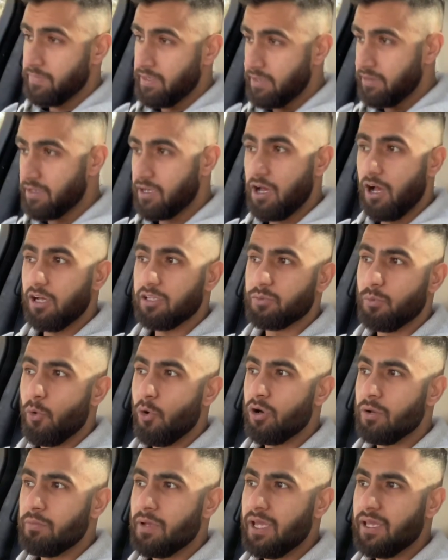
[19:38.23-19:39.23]
The car's
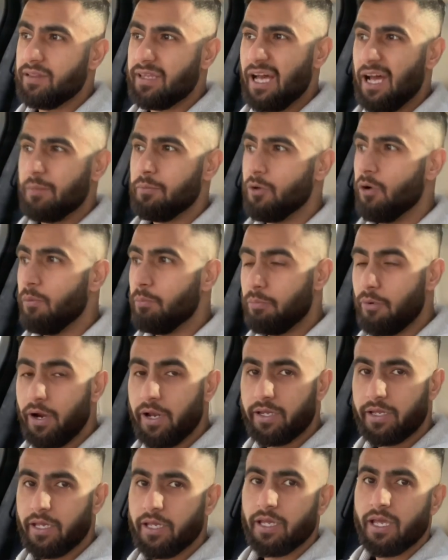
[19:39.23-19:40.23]
warning me that I'm not
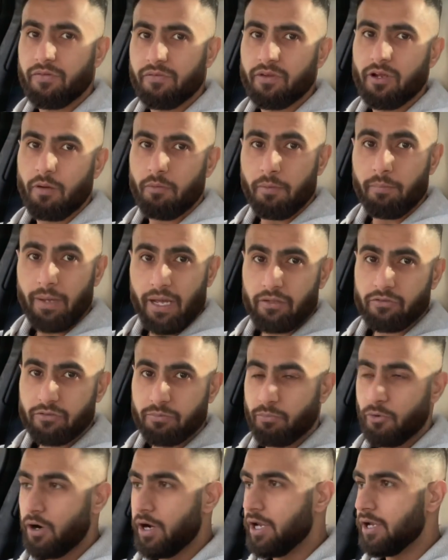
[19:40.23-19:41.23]
braking even though I'm about to
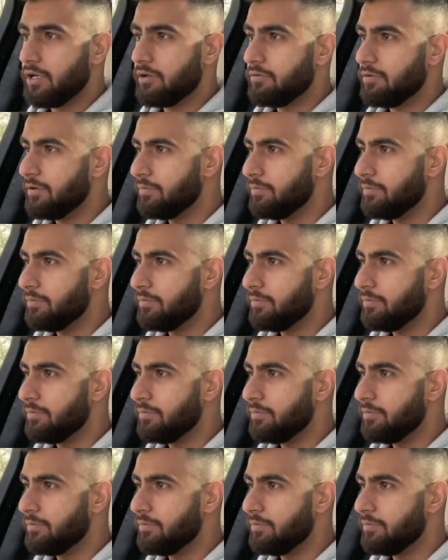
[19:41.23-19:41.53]
brake,